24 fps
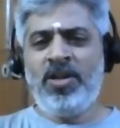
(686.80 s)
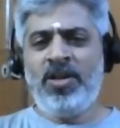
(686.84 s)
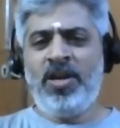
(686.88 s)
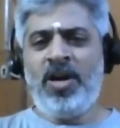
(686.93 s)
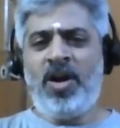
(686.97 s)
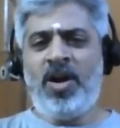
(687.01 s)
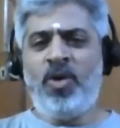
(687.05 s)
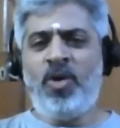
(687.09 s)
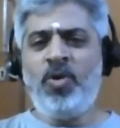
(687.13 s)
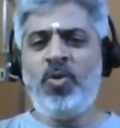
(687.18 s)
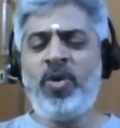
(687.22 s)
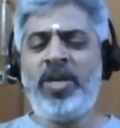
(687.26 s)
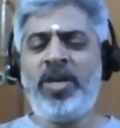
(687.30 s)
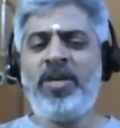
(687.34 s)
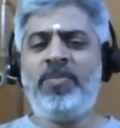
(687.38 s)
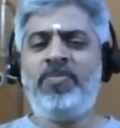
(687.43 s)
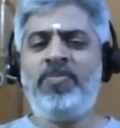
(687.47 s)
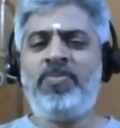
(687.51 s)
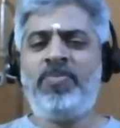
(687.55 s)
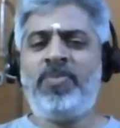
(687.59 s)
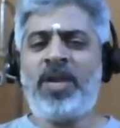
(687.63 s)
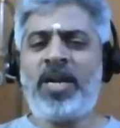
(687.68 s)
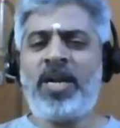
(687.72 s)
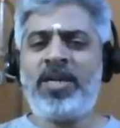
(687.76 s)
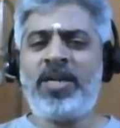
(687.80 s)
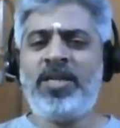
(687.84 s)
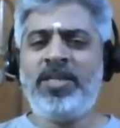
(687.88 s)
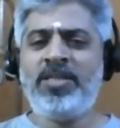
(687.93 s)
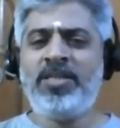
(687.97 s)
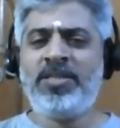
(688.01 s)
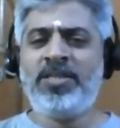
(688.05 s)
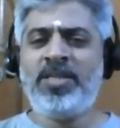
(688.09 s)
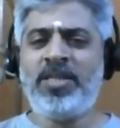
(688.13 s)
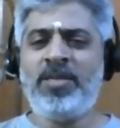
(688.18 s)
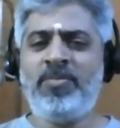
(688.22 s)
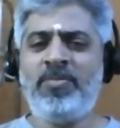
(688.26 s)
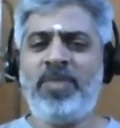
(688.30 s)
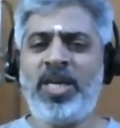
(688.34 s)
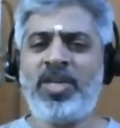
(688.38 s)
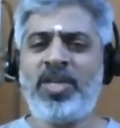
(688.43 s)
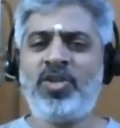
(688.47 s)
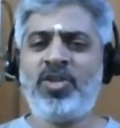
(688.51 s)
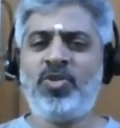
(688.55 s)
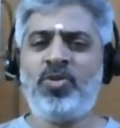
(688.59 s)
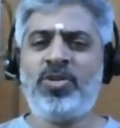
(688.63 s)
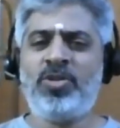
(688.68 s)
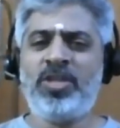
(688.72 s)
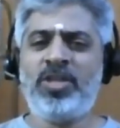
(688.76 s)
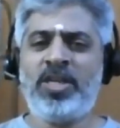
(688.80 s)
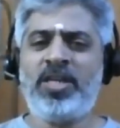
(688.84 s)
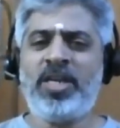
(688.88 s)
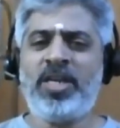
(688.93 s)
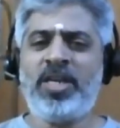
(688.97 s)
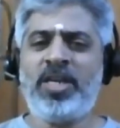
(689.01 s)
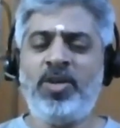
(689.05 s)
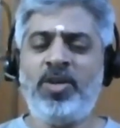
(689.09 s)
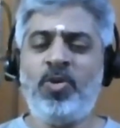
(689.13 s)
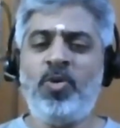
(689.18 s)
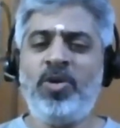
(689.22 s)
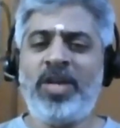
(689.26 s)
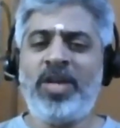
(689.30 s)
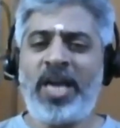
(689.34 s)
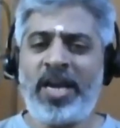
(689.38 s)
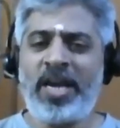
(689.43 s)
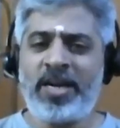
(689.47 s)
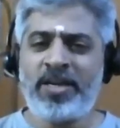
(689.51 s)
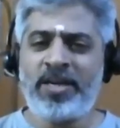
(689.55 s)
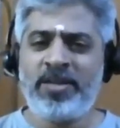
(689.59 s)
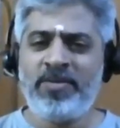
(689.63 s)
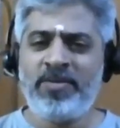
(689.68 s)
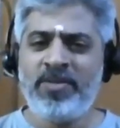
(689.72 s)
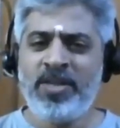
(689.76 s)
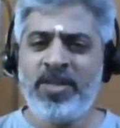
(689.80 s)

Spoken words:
How do I practice and make sure that I don't act?